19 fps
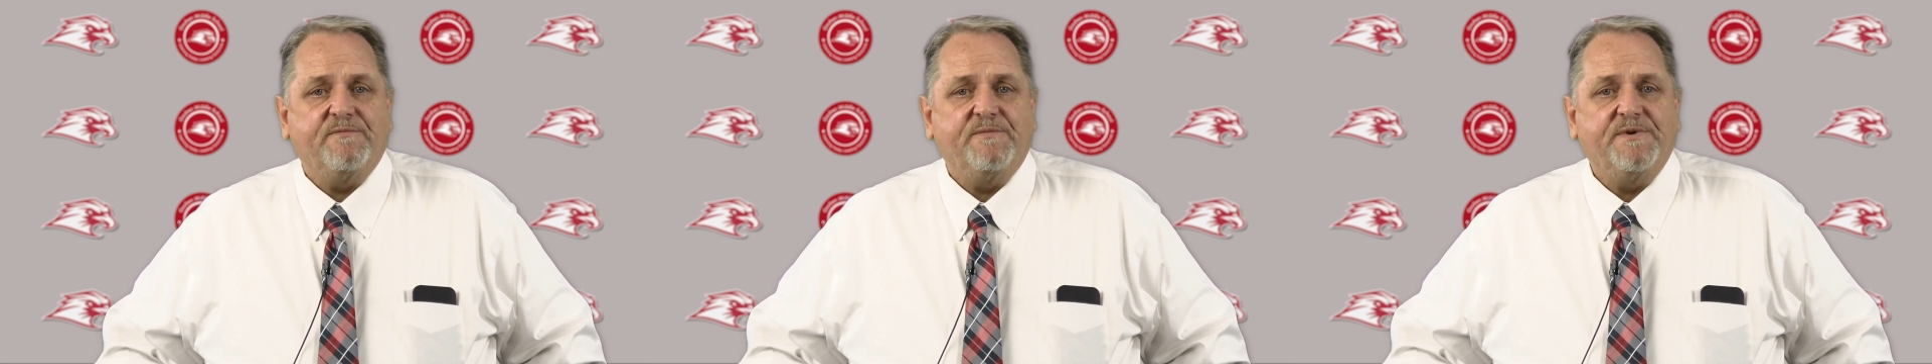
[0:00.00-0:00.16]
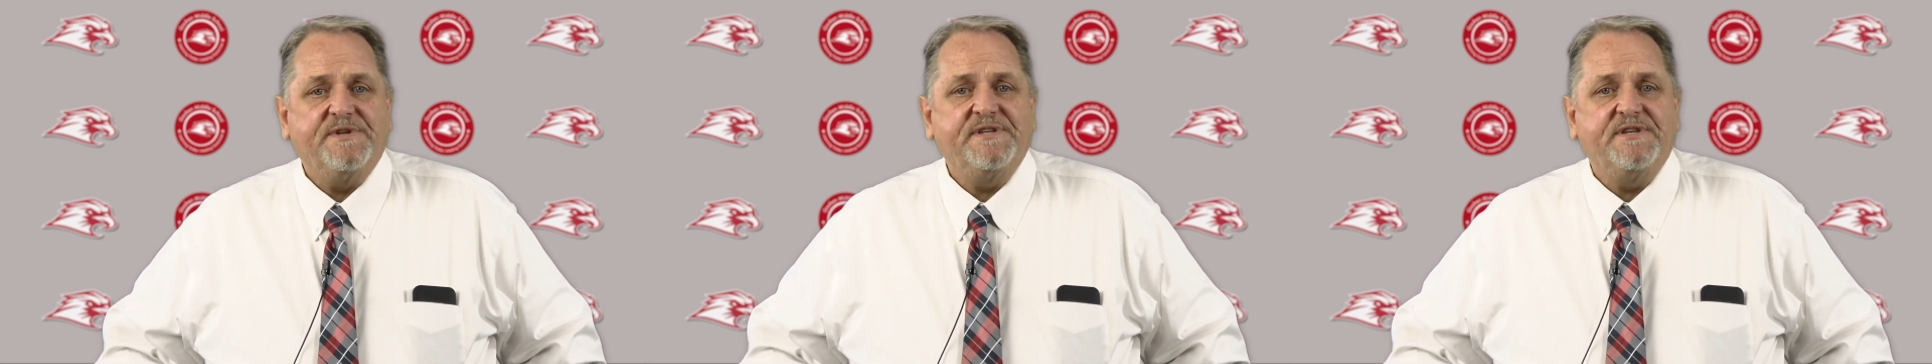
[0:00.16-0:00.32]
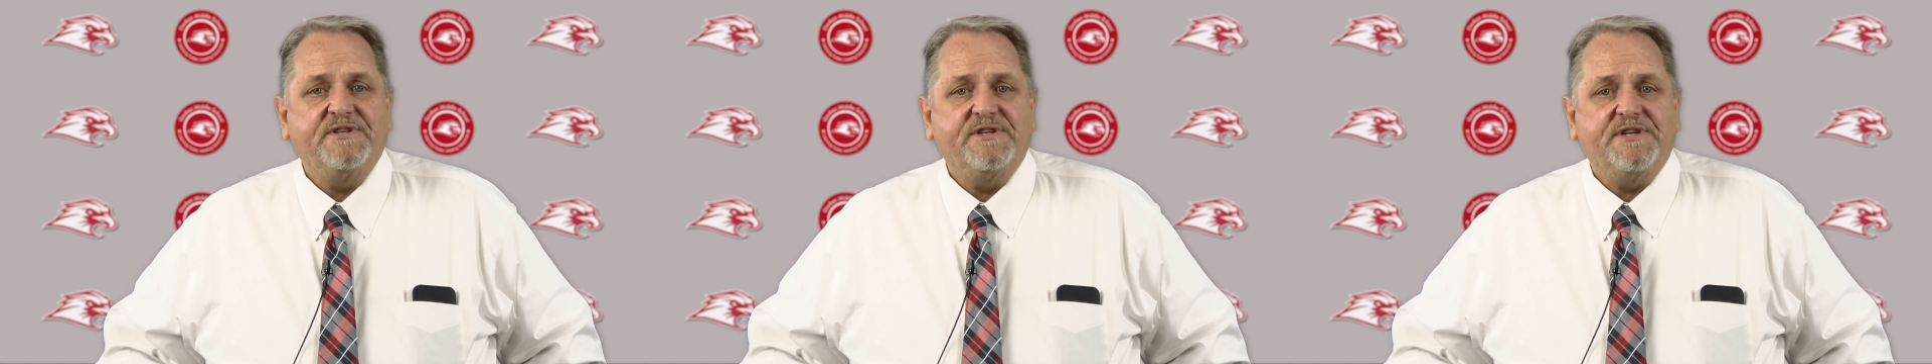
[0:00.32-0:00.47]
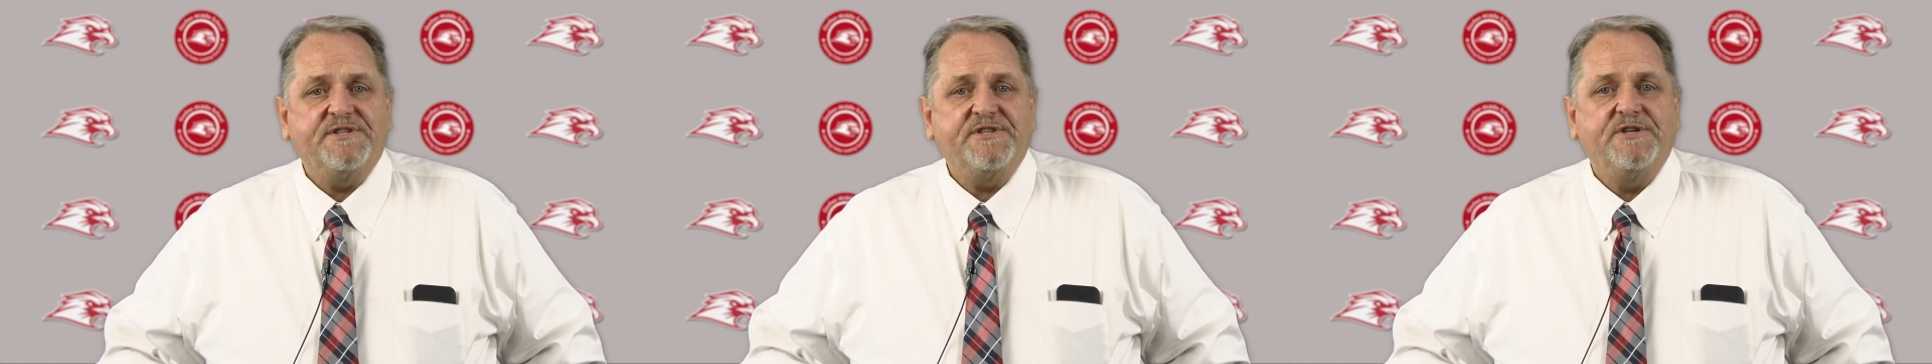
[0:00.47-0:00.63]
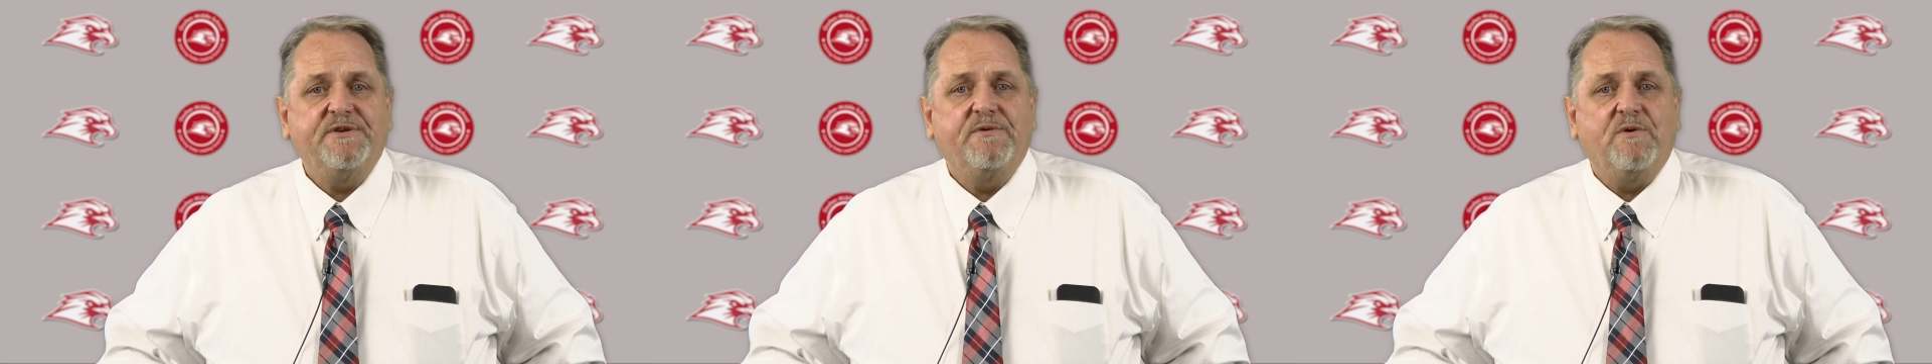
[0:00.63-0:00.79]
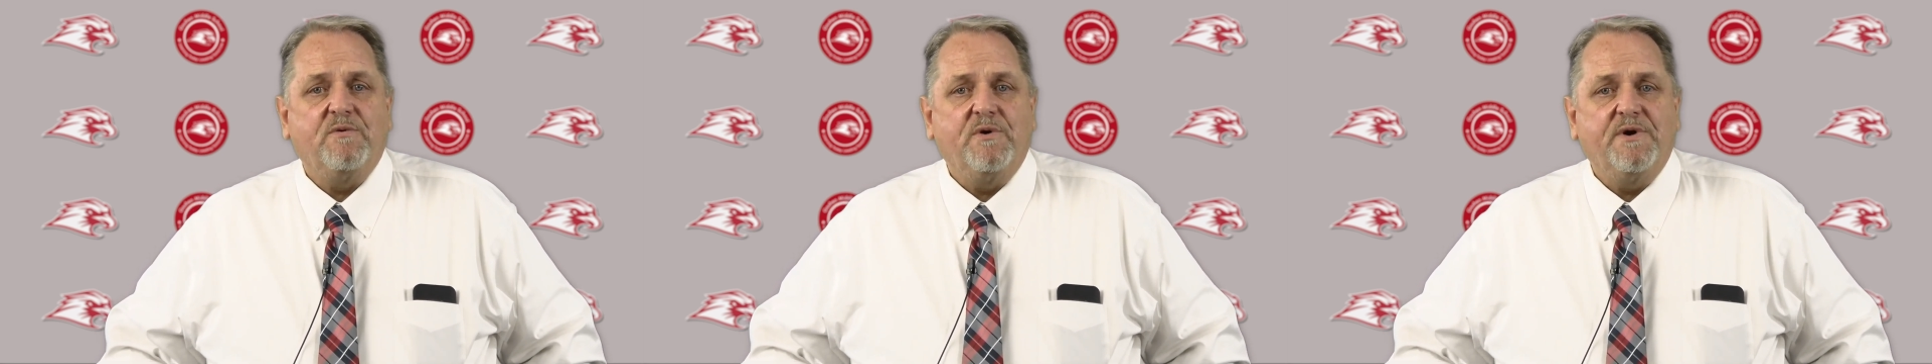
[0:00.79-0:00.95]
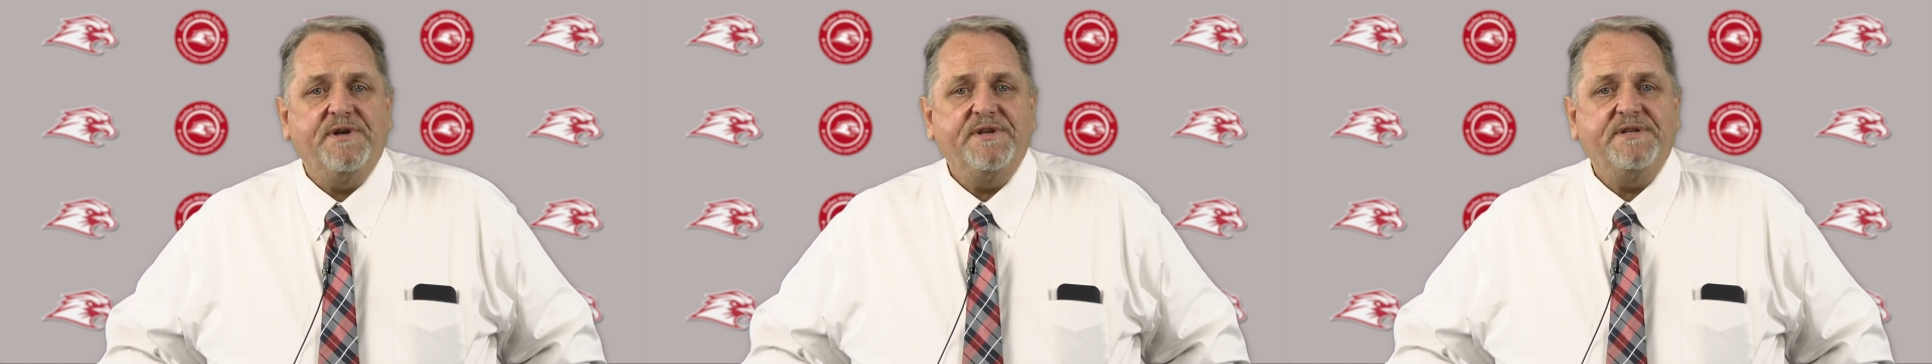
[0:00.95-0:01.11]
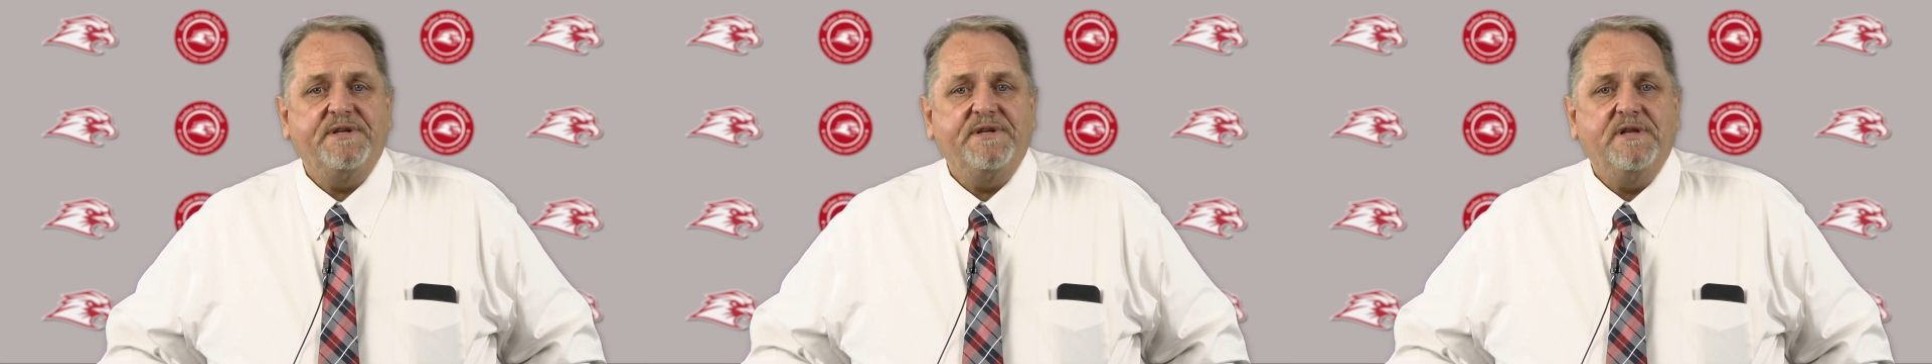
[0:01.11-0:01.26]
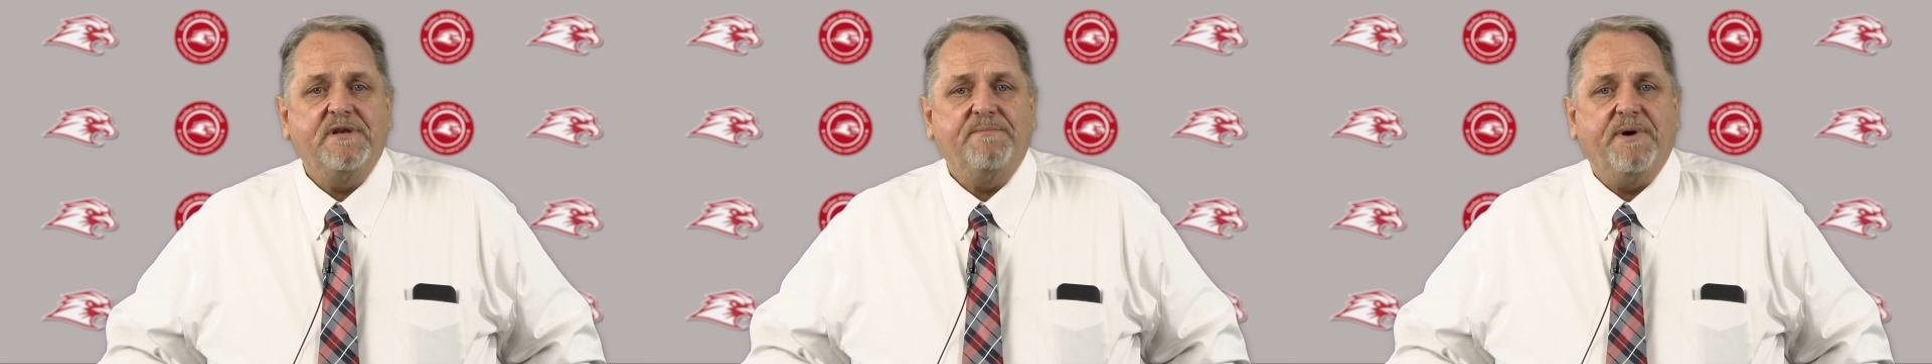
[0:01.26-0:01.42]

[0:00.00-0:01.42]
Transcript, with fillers: we suggest you quarantine